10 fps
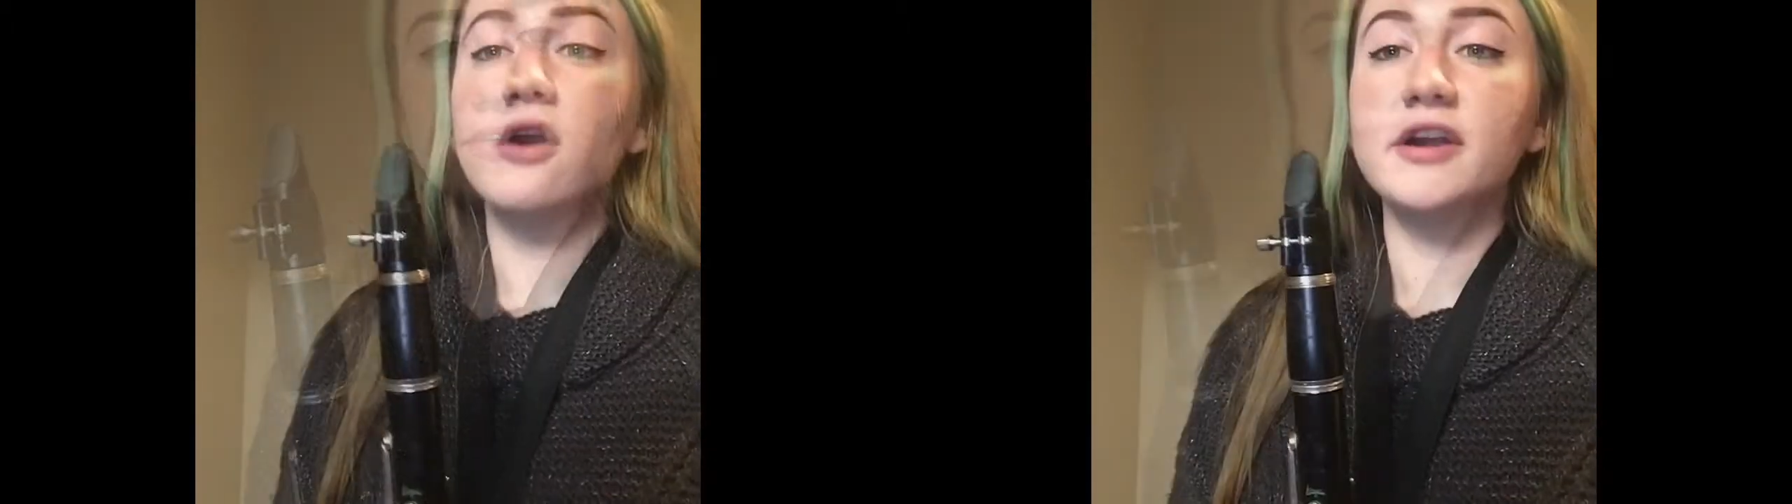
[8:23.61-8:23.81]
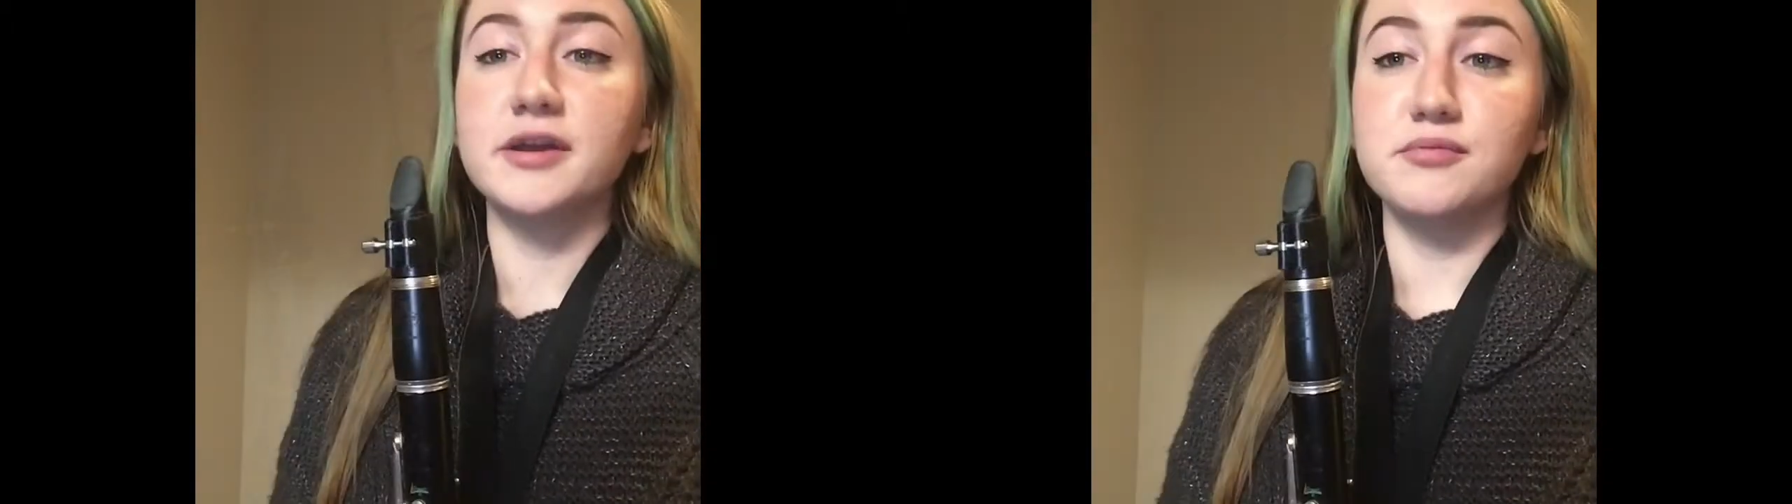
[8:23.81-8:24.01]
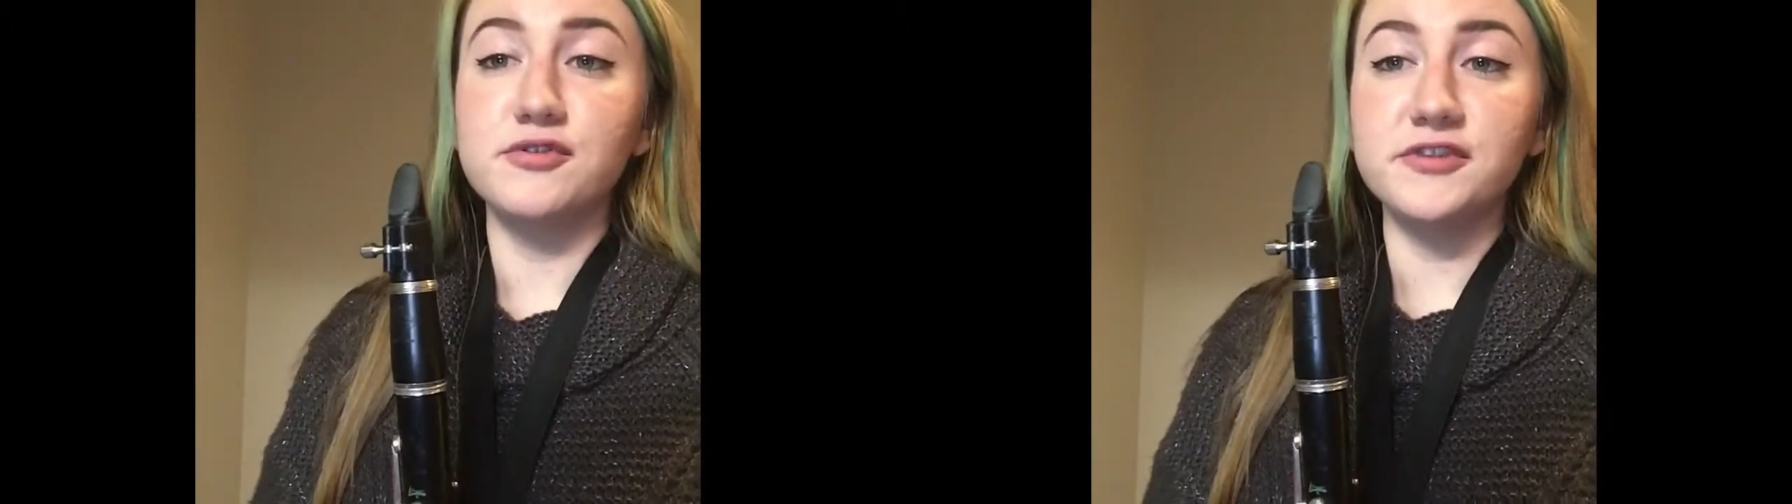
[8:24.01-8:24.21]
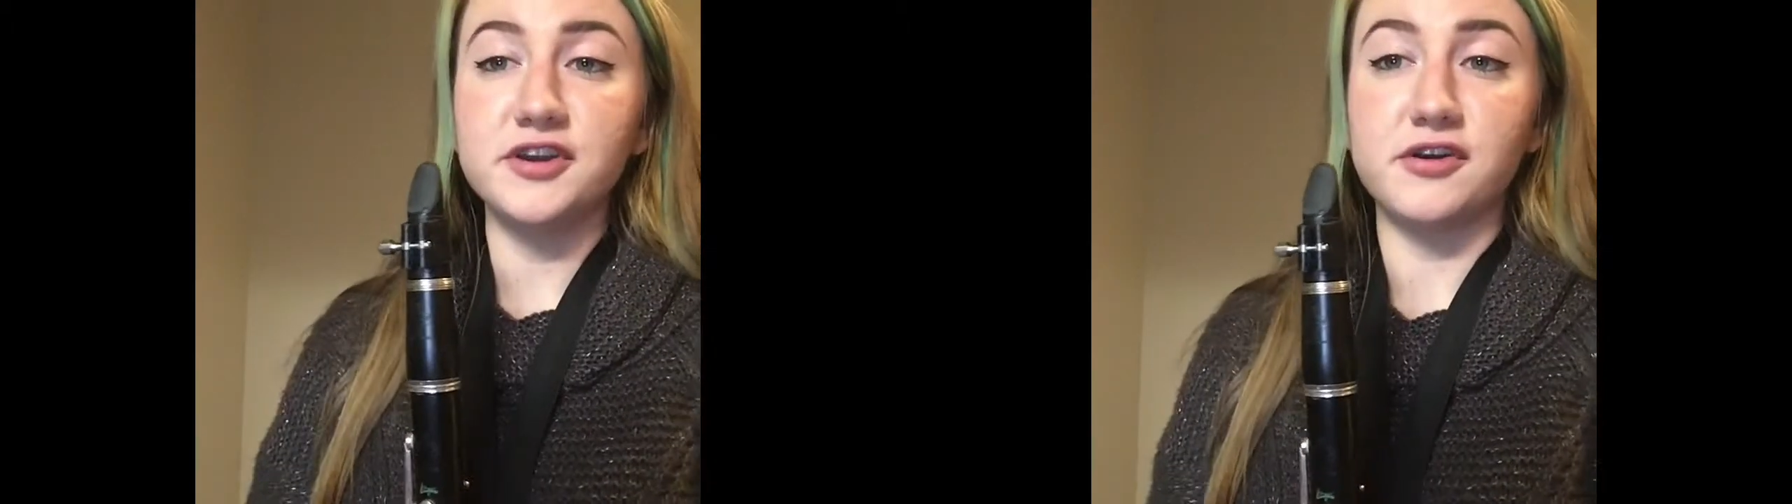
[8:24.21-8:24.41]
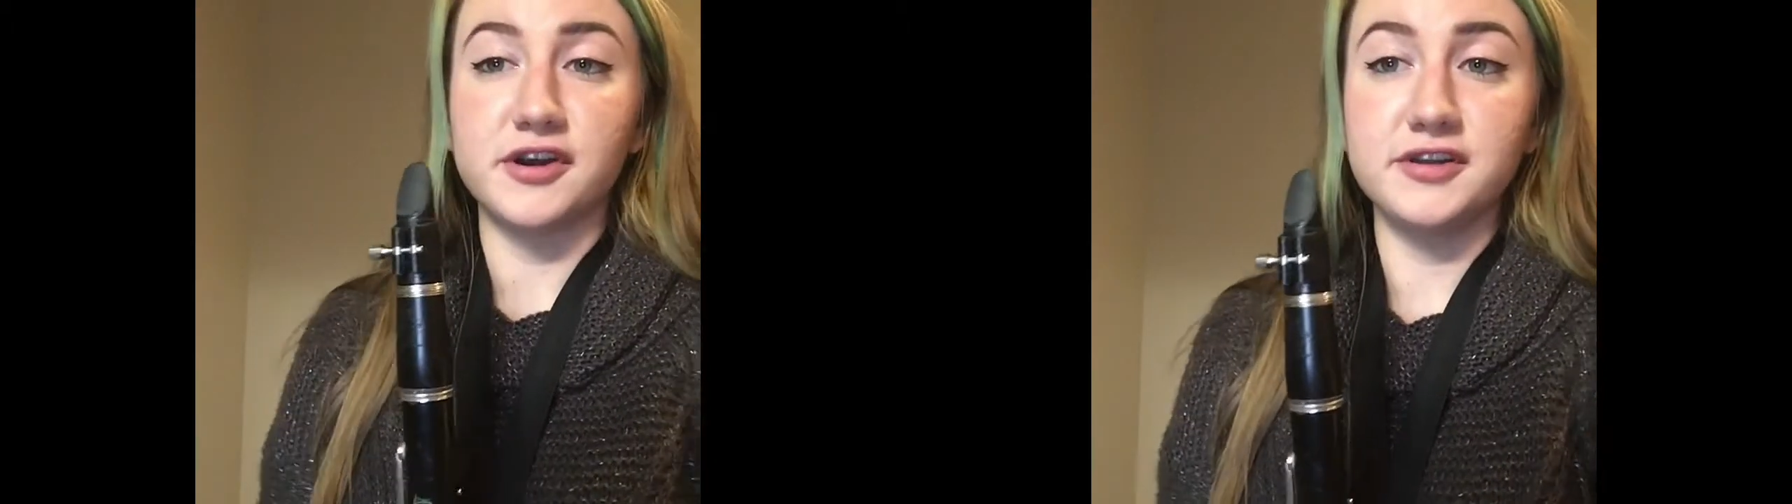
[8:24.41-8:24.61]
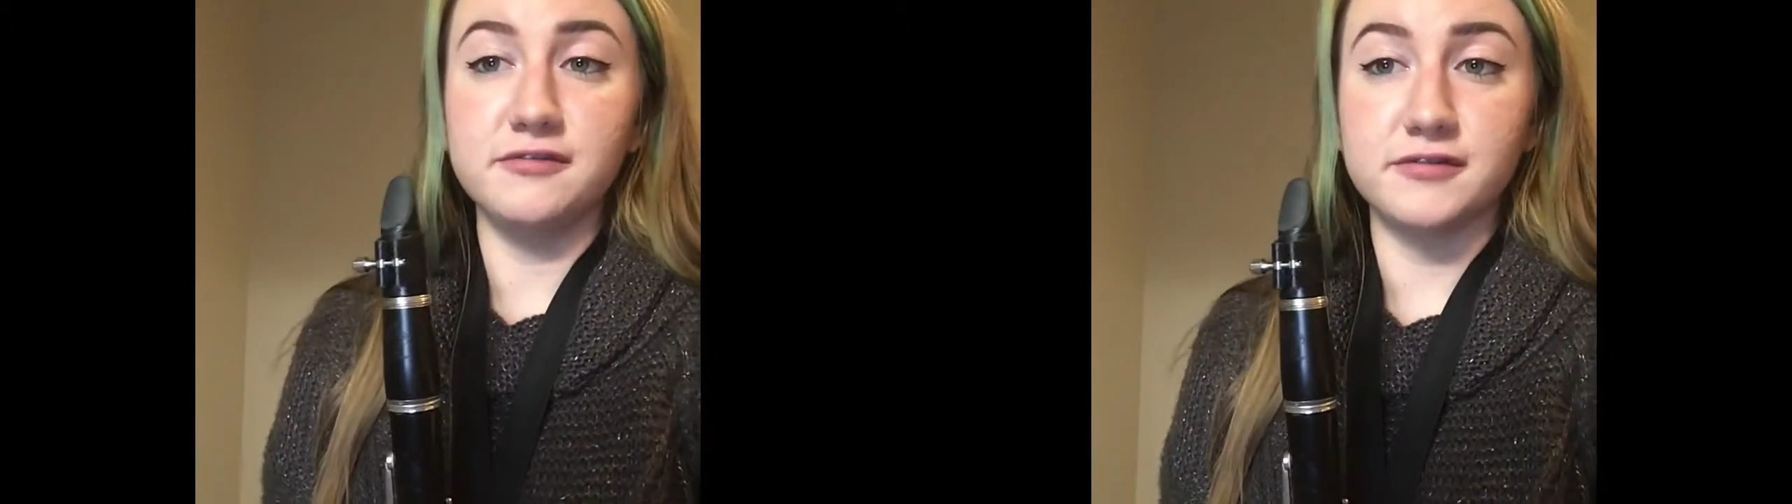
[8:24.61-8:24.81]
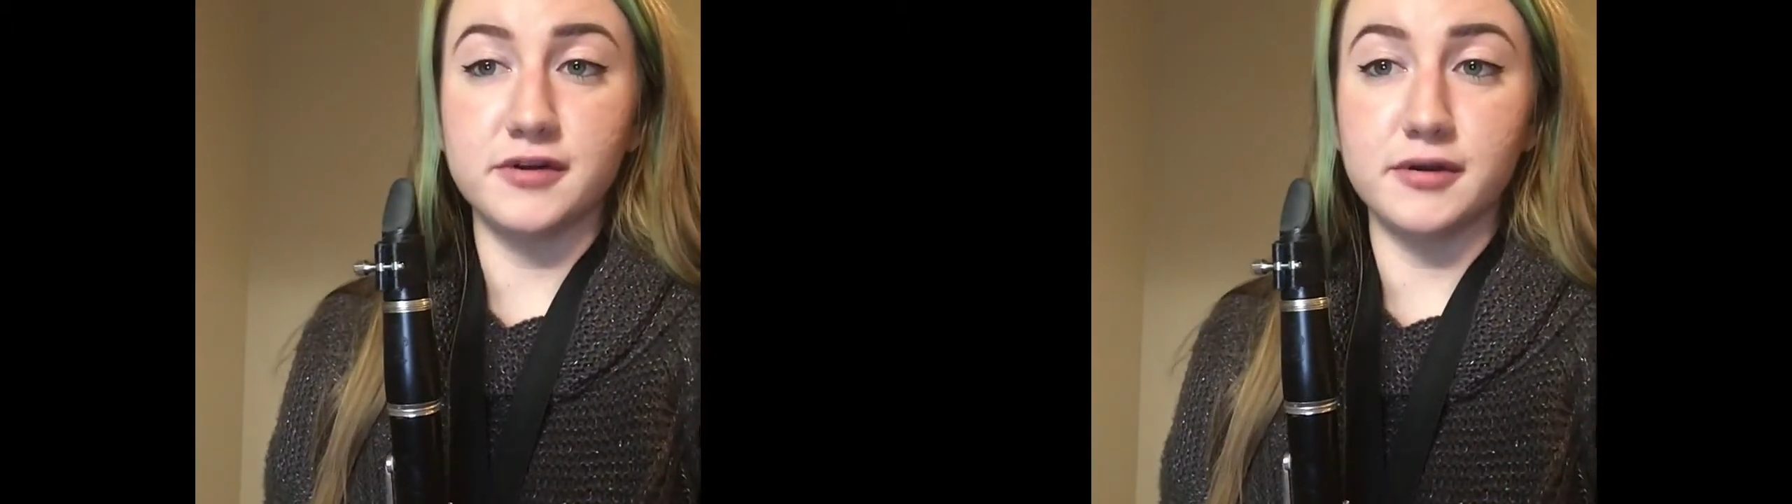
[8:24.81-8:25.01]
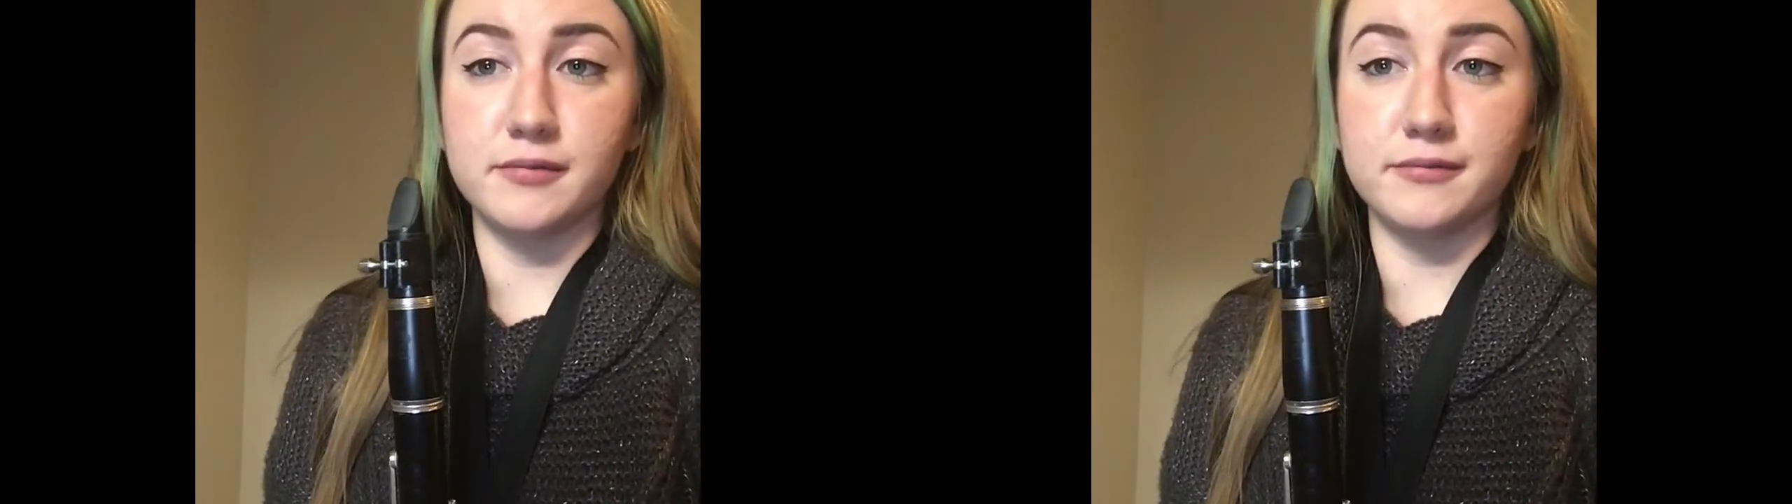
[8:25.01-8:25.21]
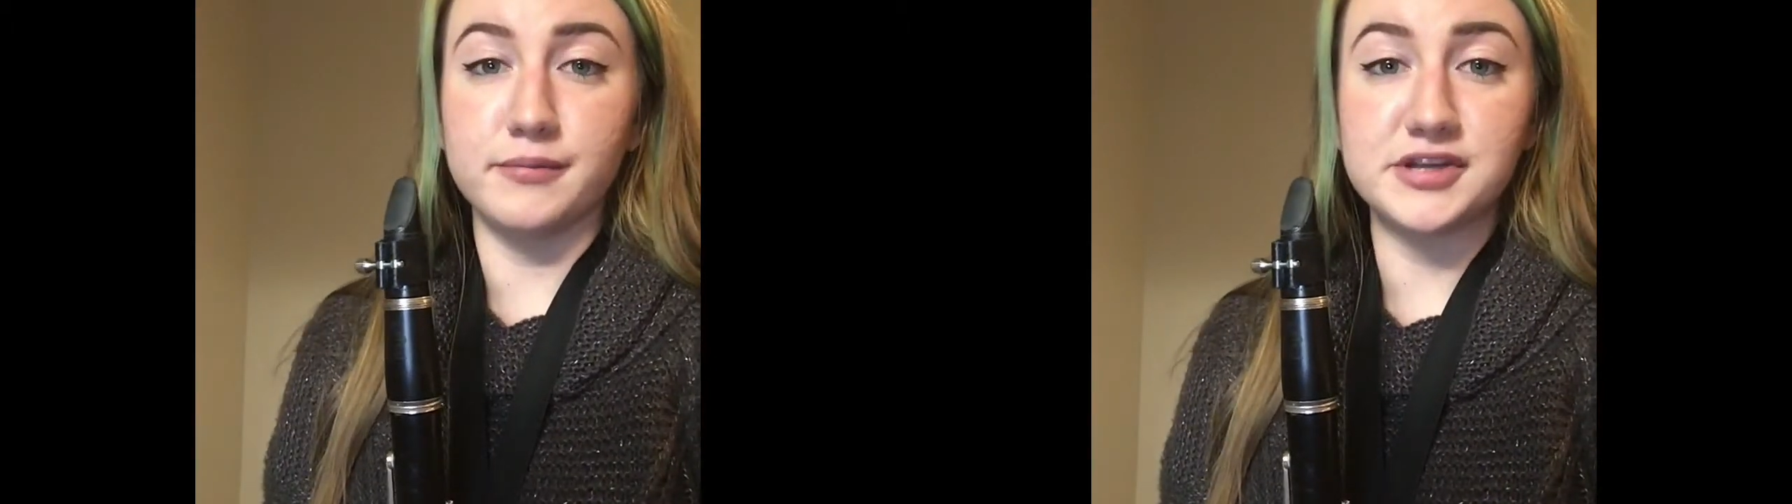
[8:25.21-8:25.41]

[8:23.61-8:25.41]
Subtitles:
All right, moving on from